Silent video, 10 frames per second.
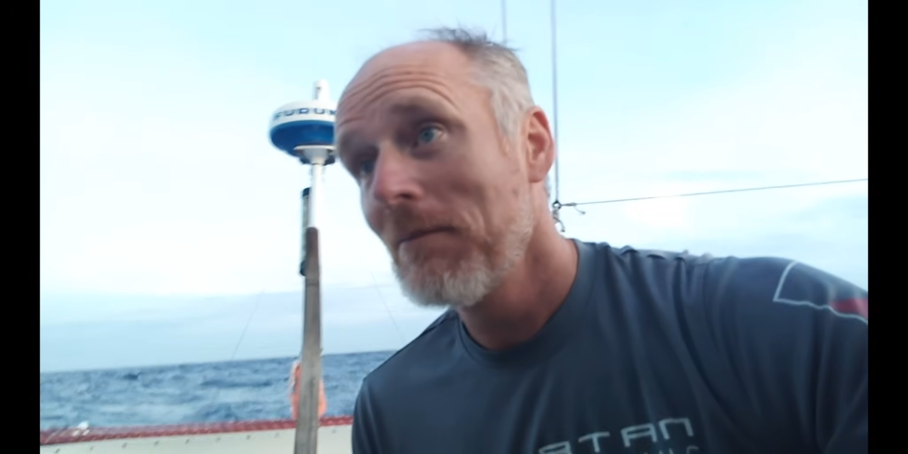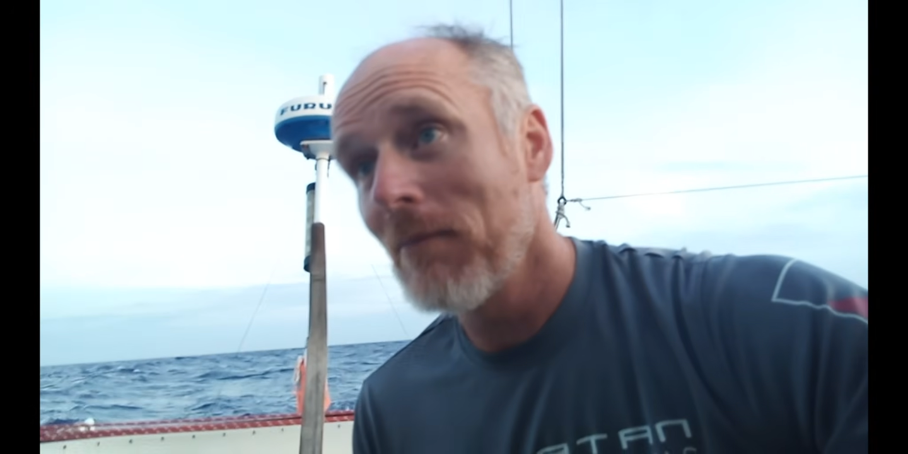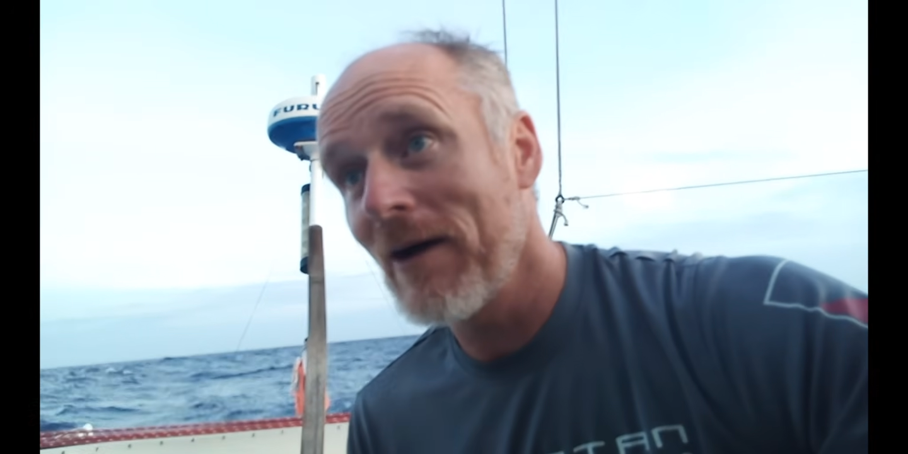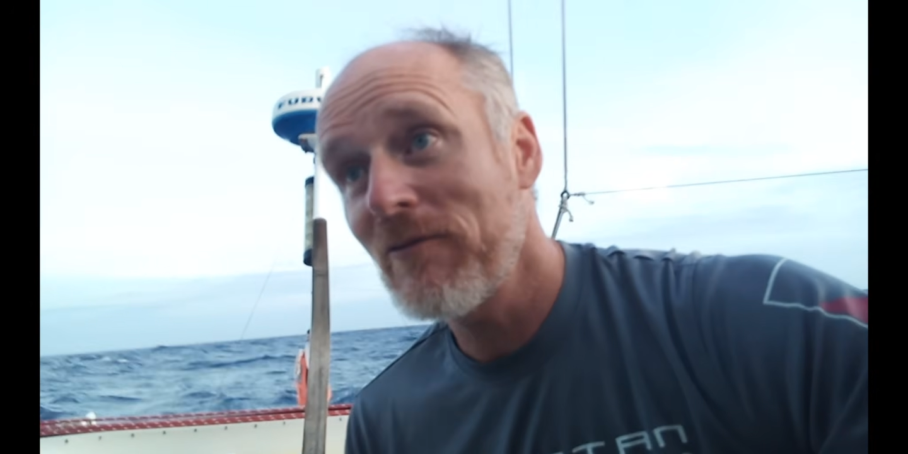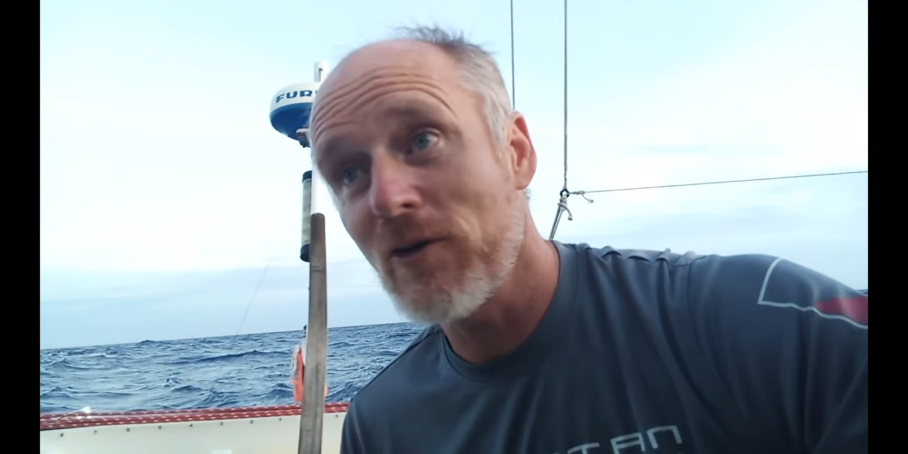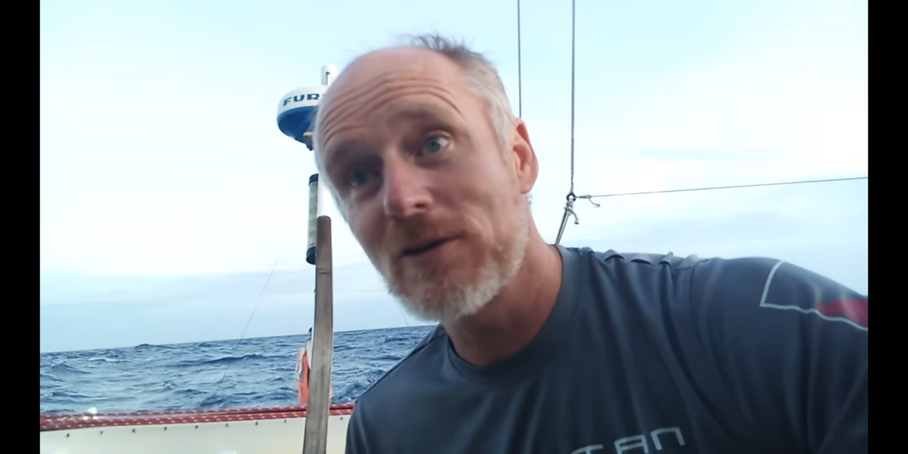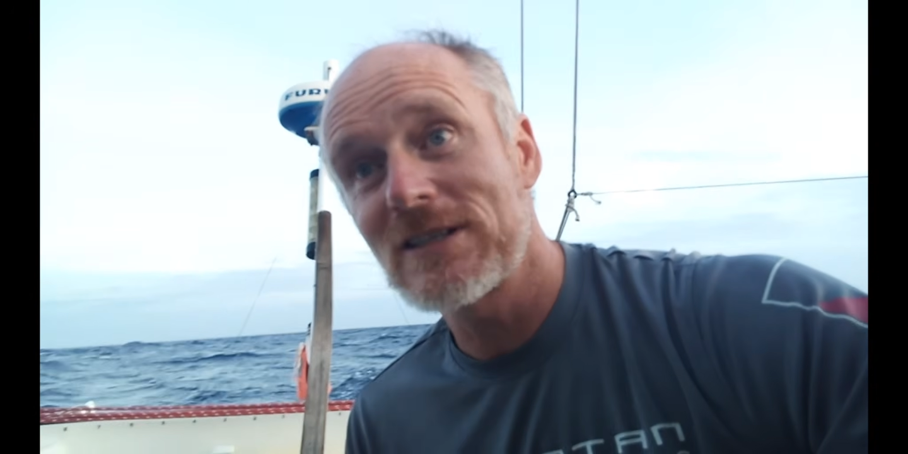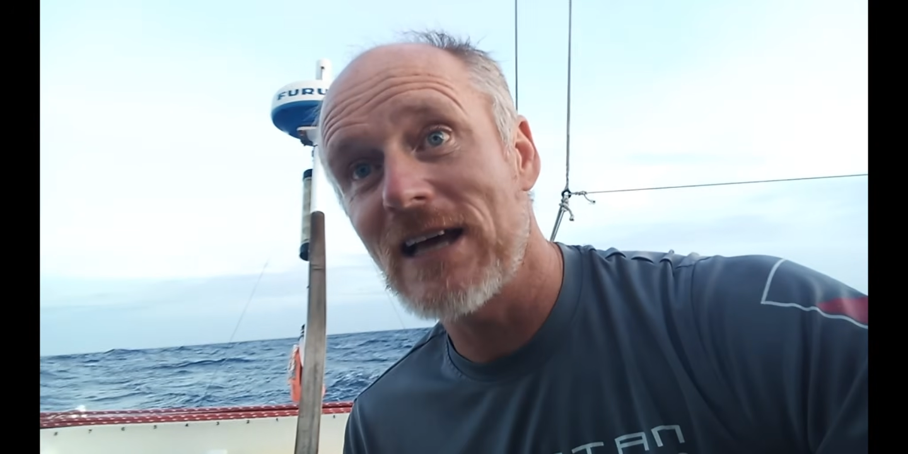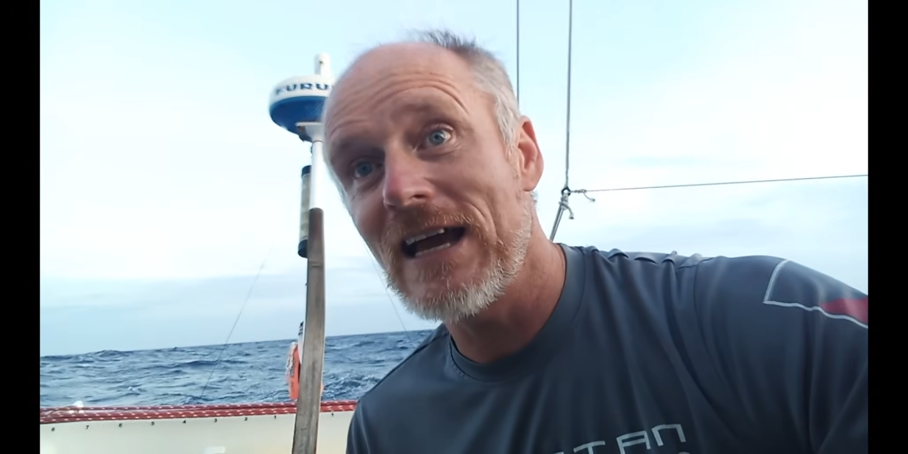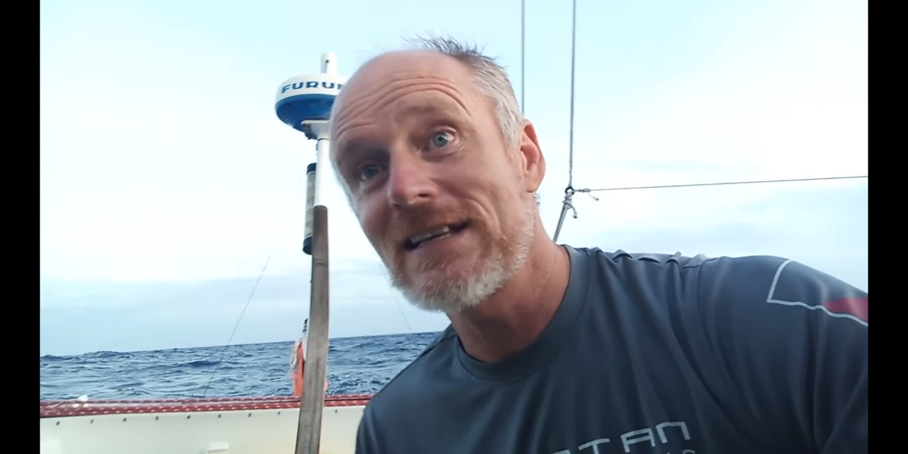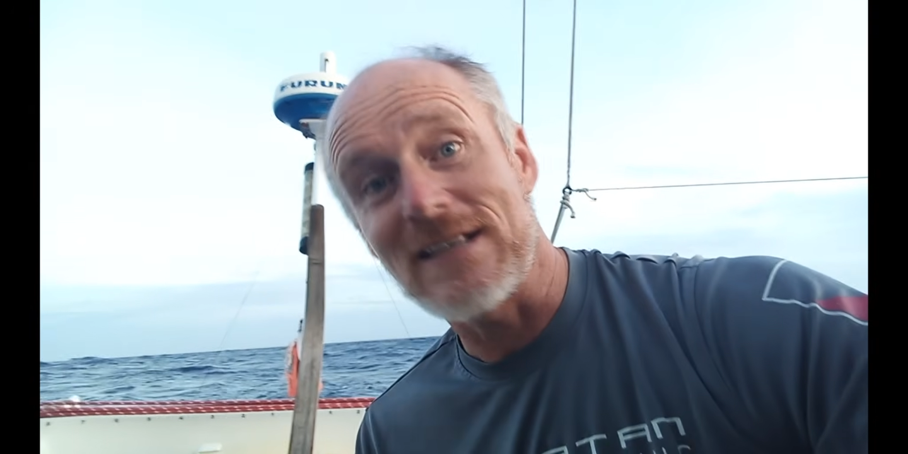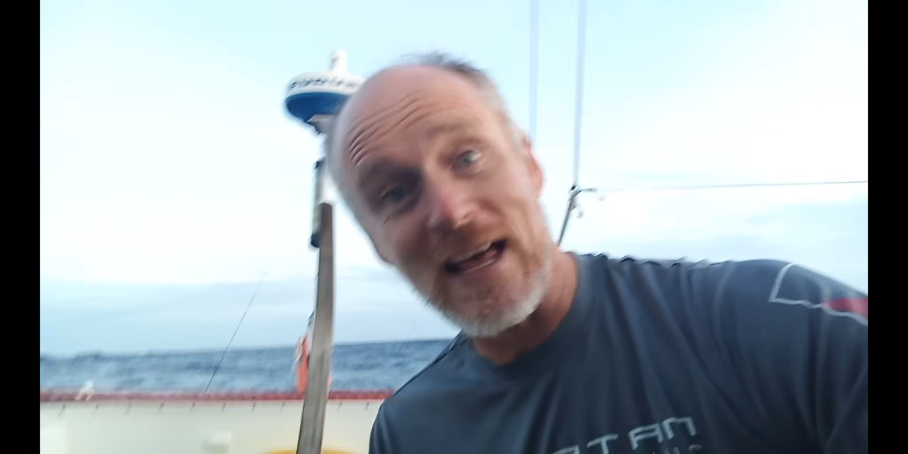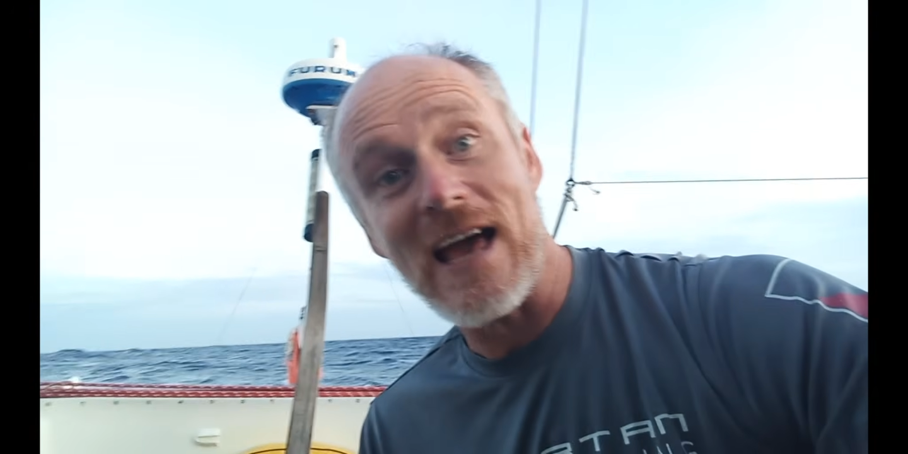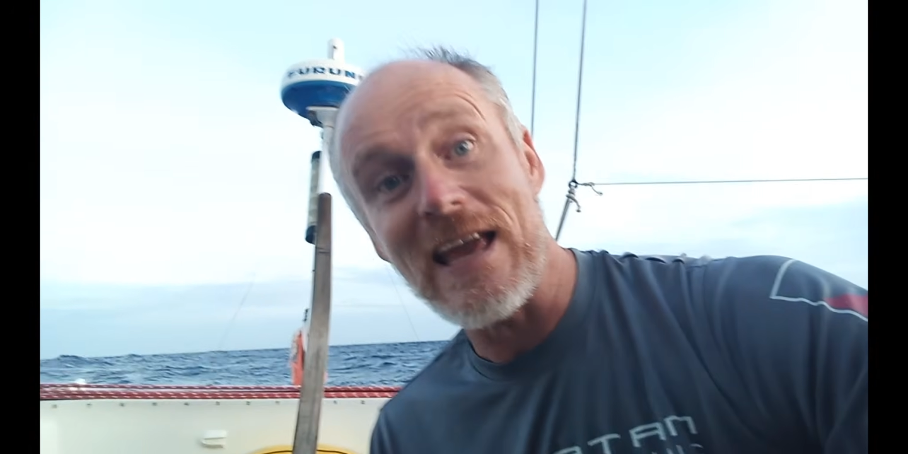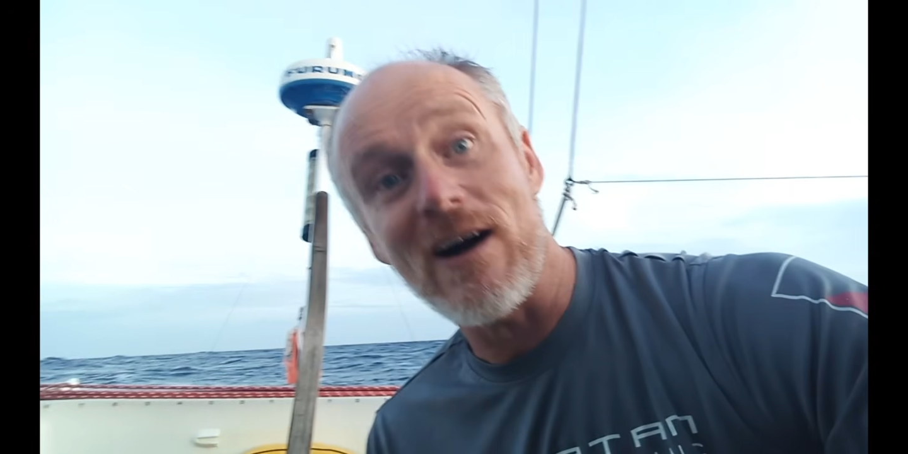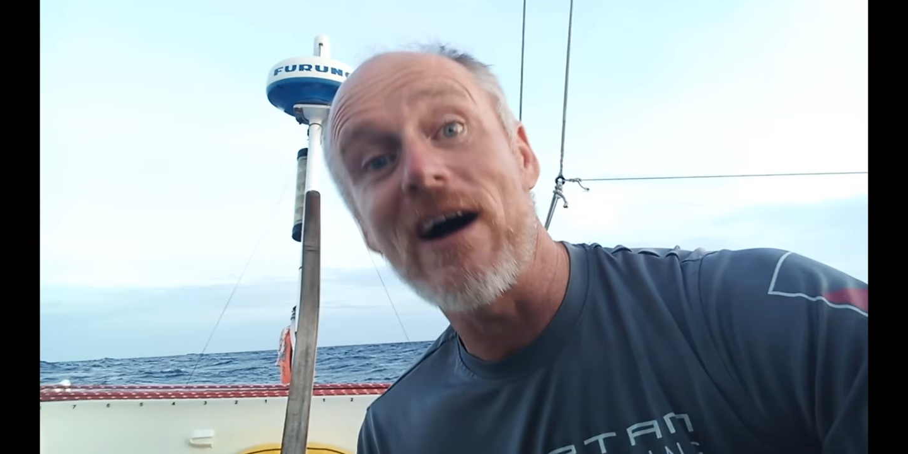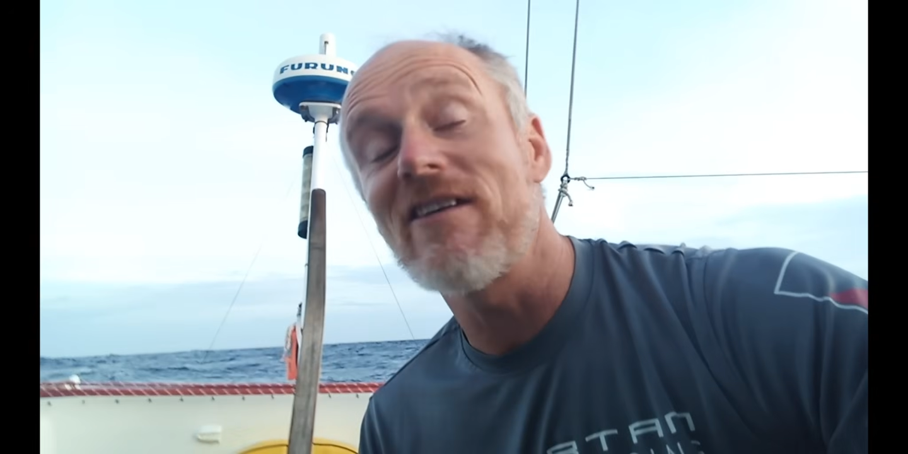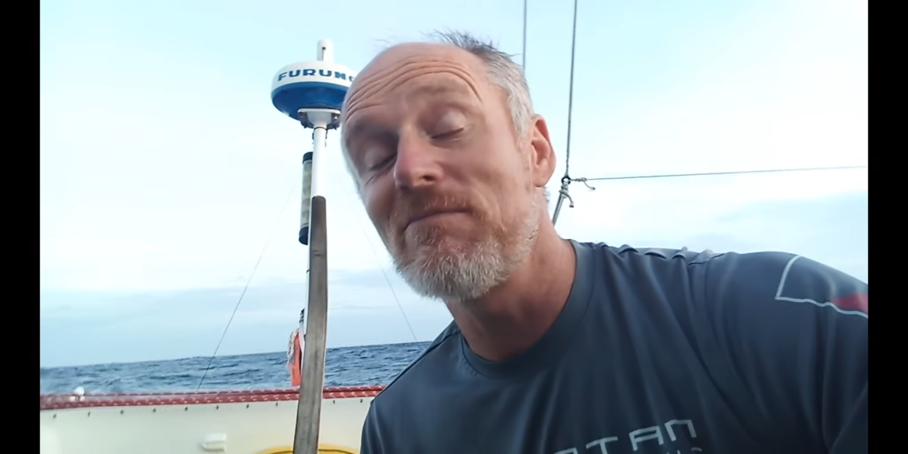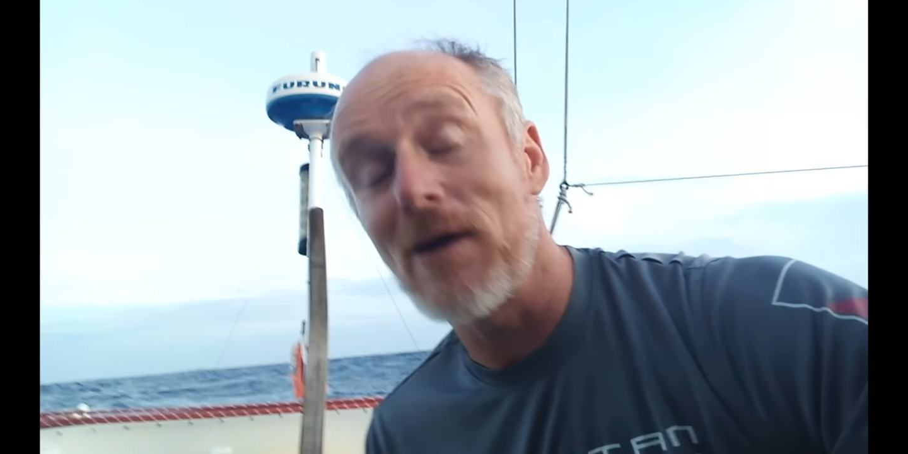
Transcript: my food today I have